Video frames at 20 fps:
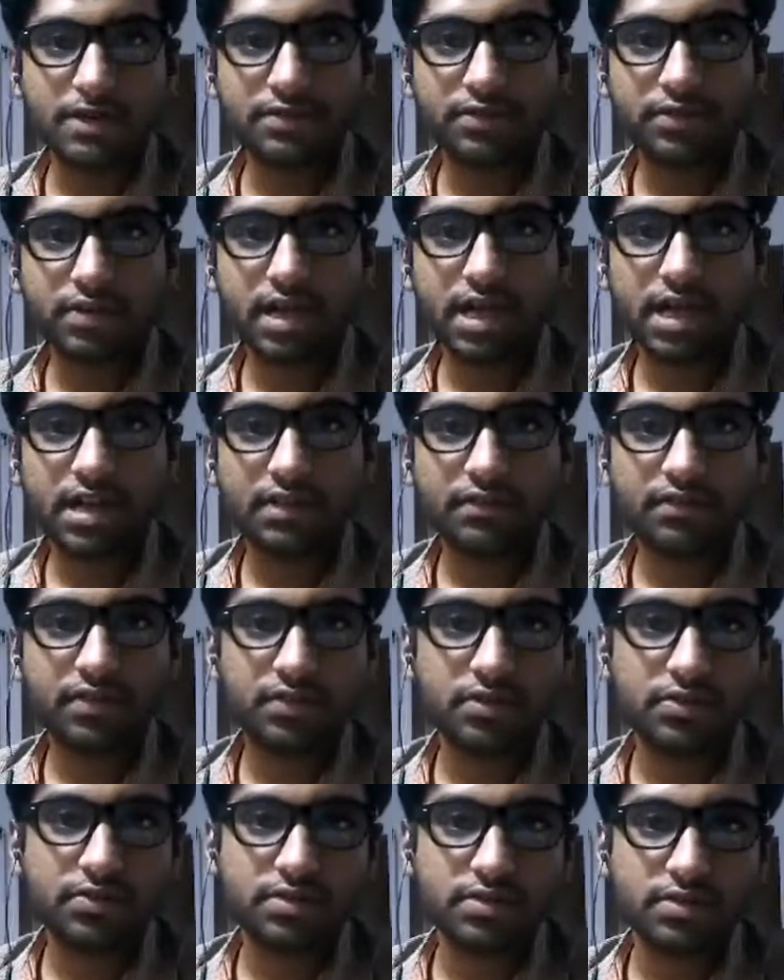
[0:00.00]
You have
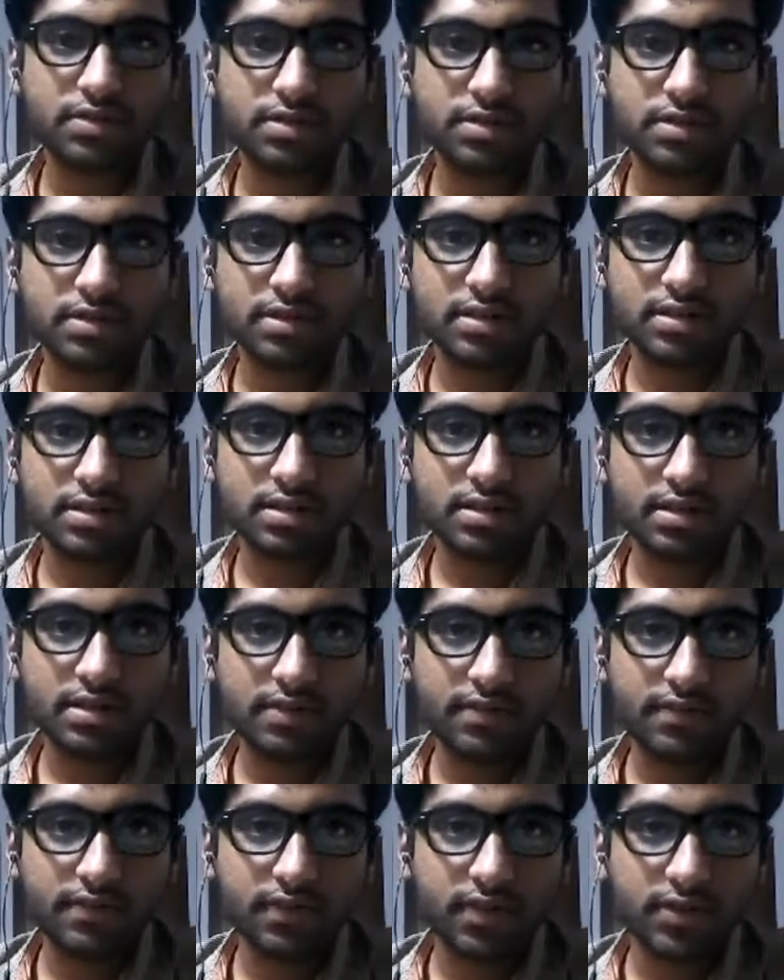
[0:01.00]
used
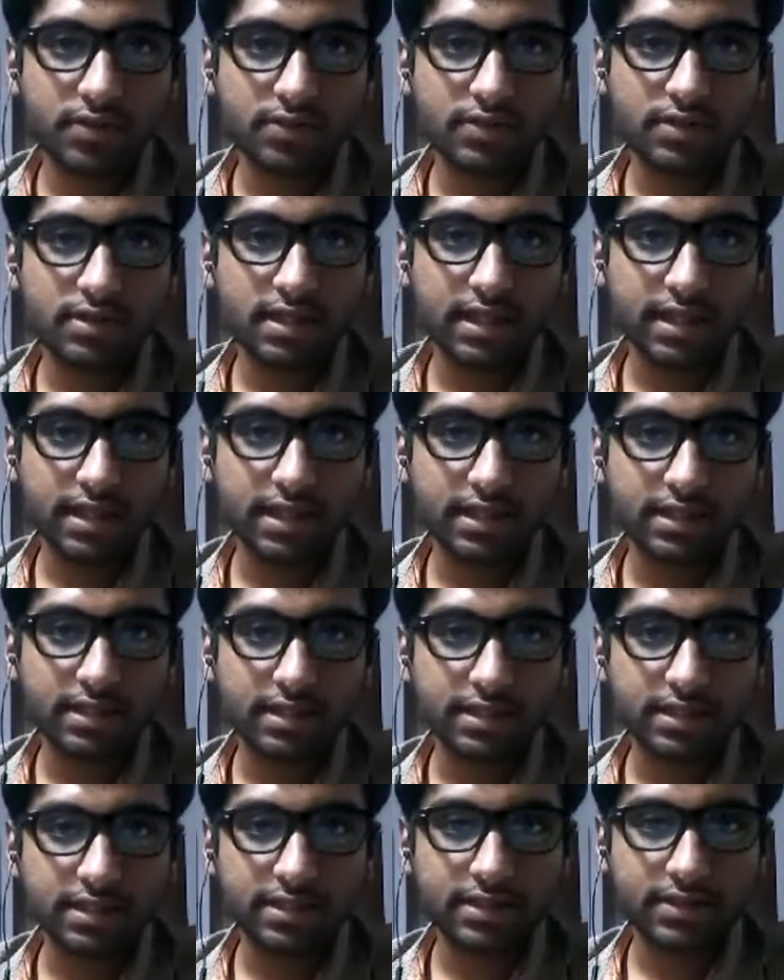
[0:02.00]
phones like
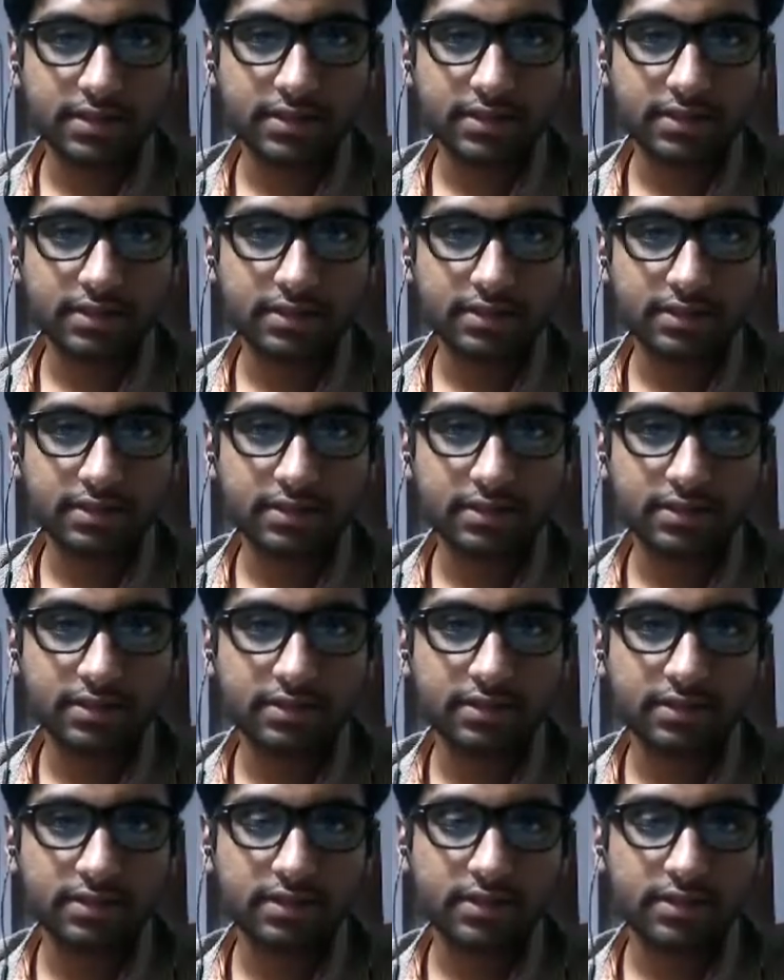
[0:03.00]
these
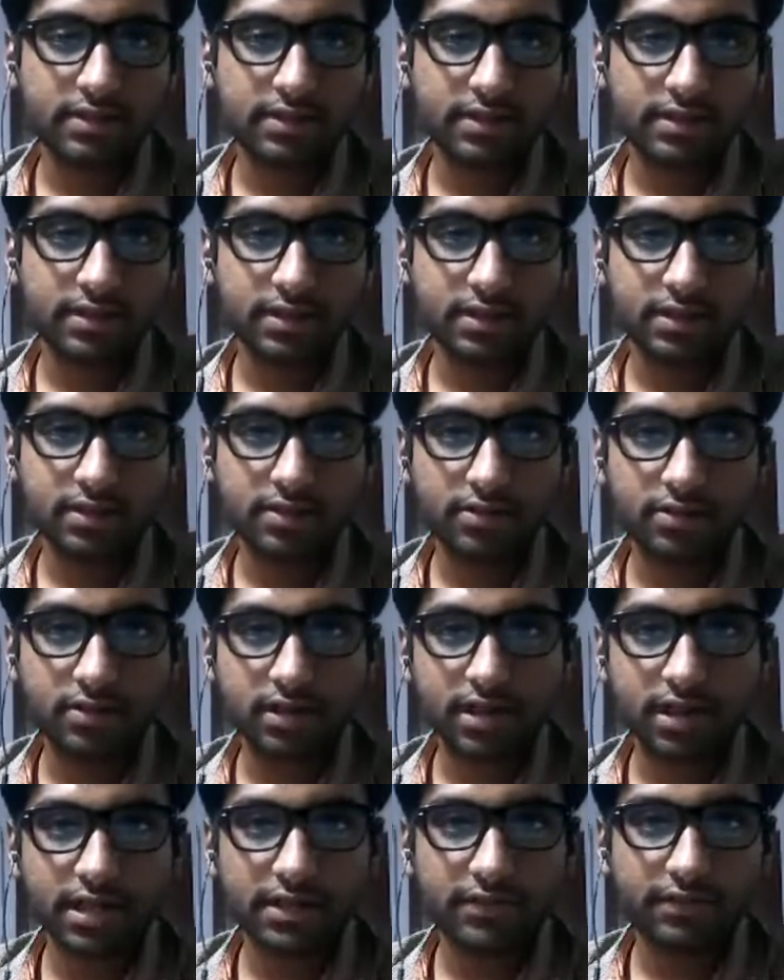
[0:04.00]
in your
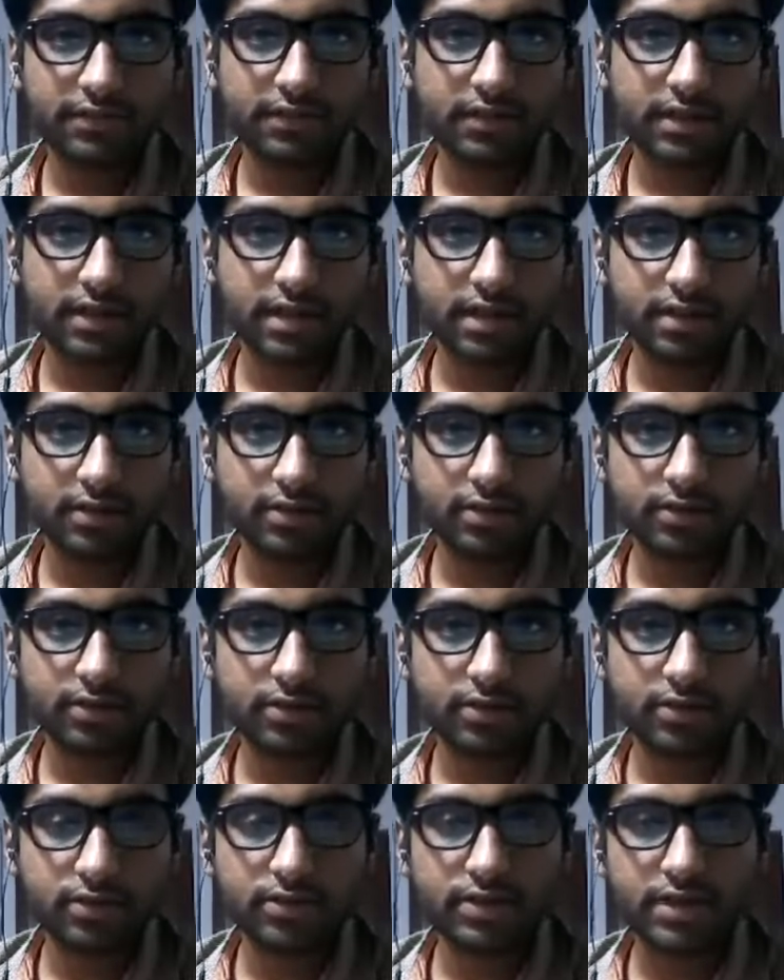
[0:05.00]
life and
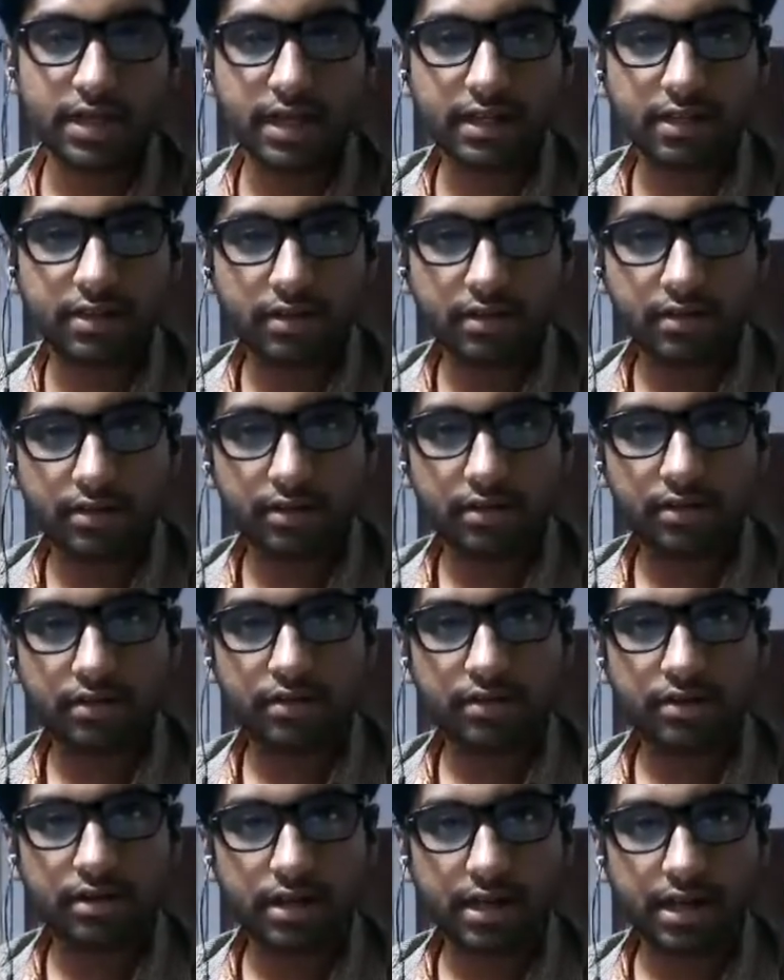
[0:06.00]
also sat
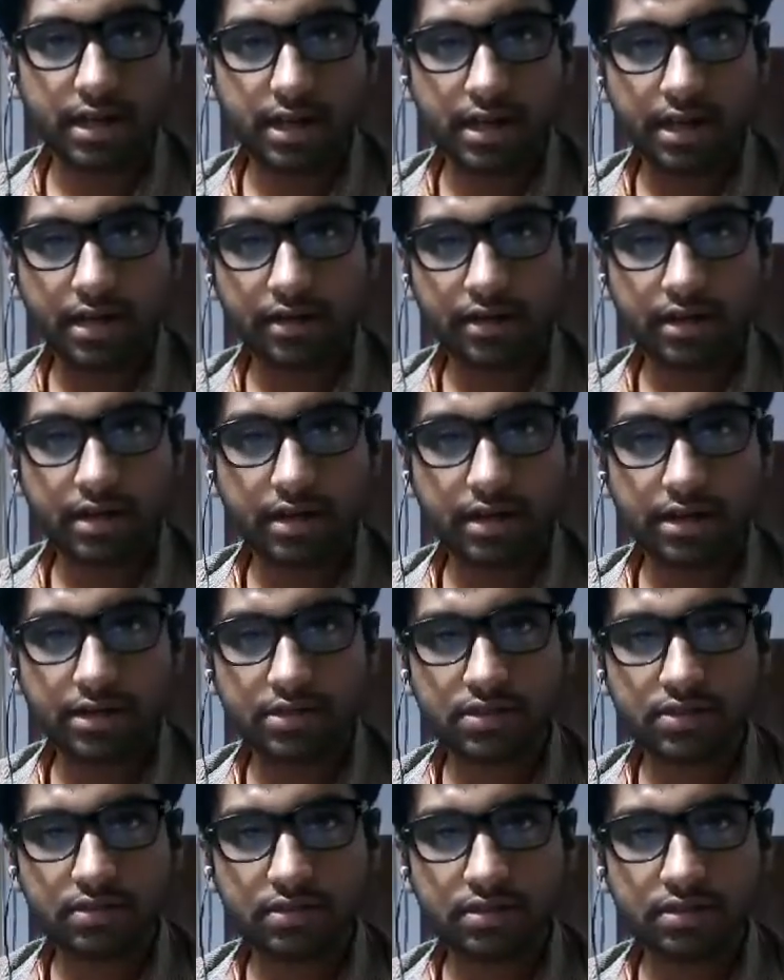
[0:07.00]
under air
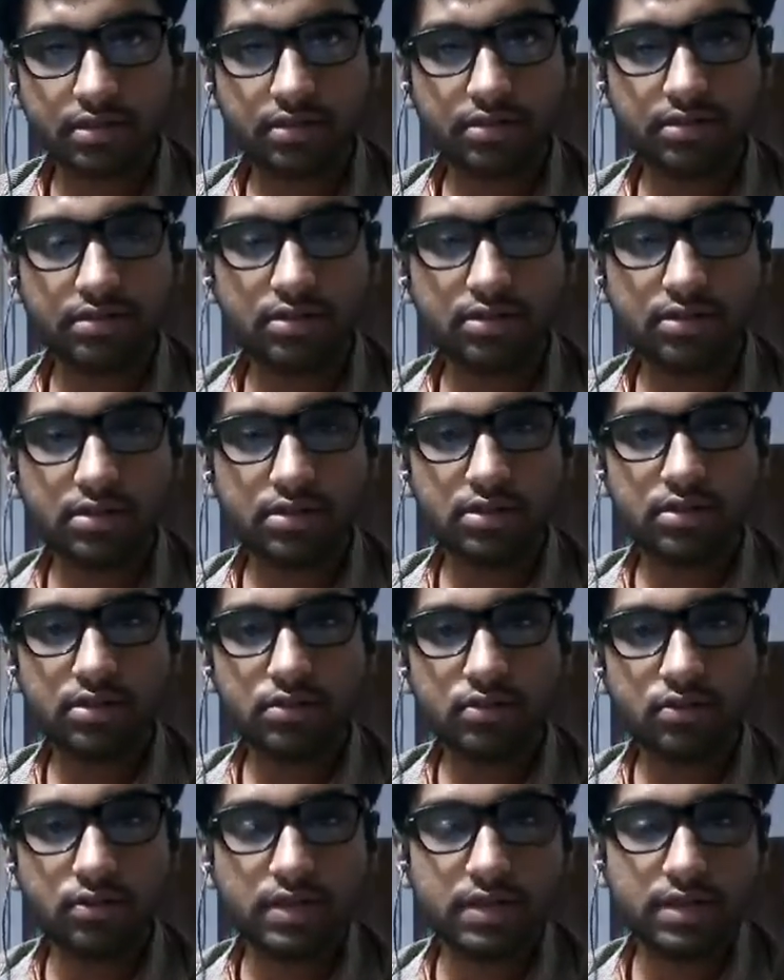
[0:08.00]
conditioner
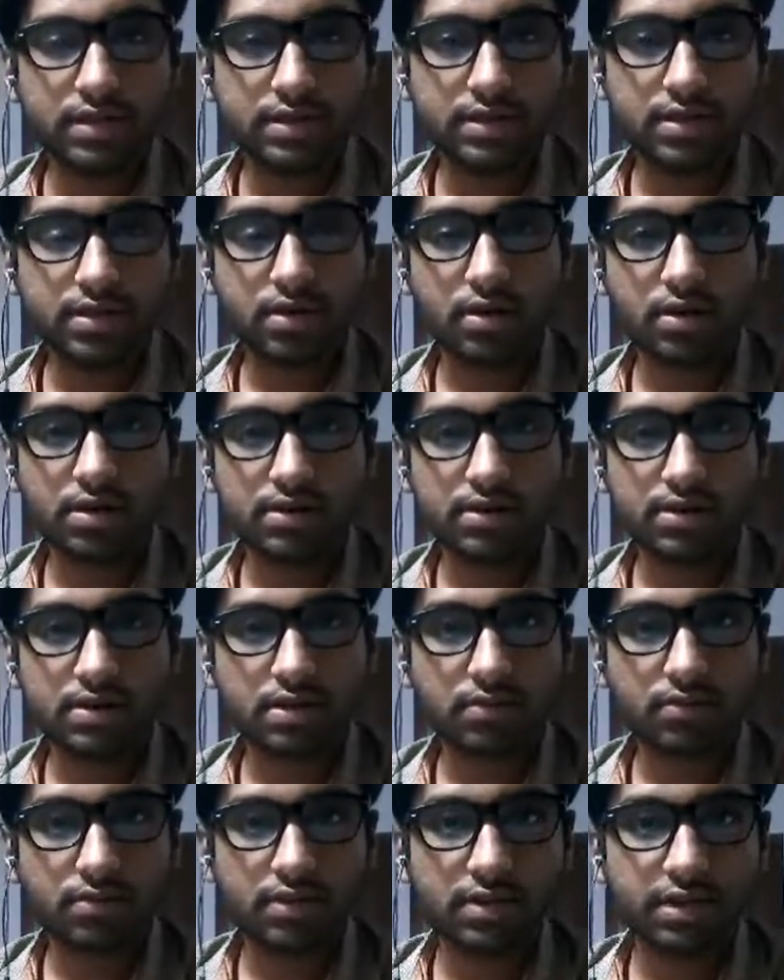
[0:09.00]
when it's a hot
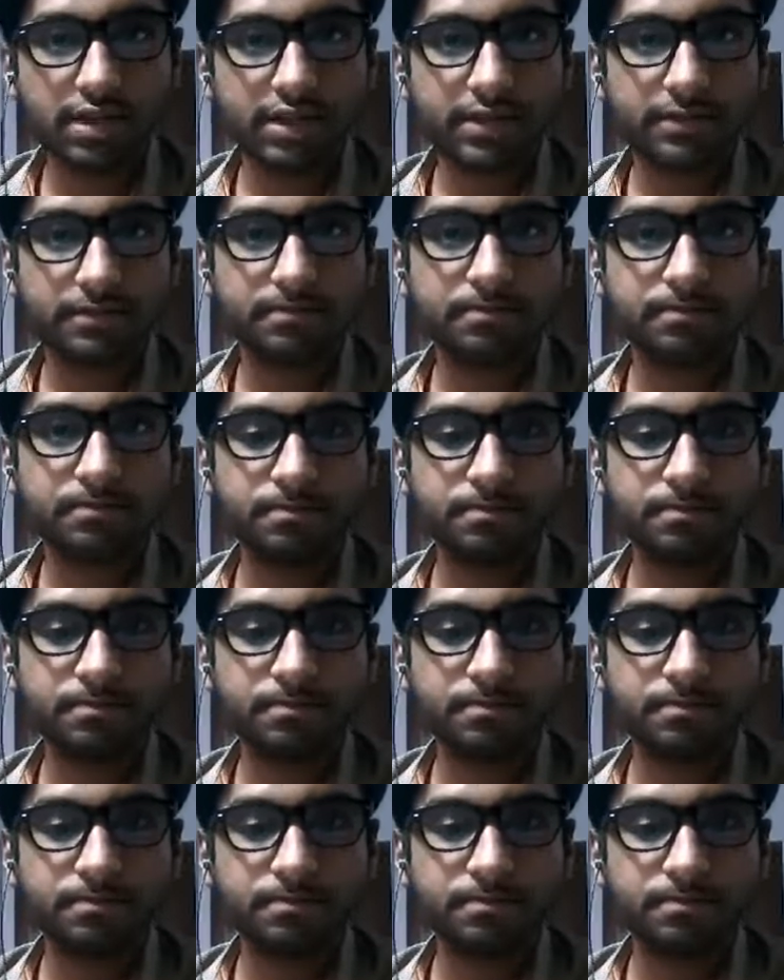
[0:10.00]
summer day.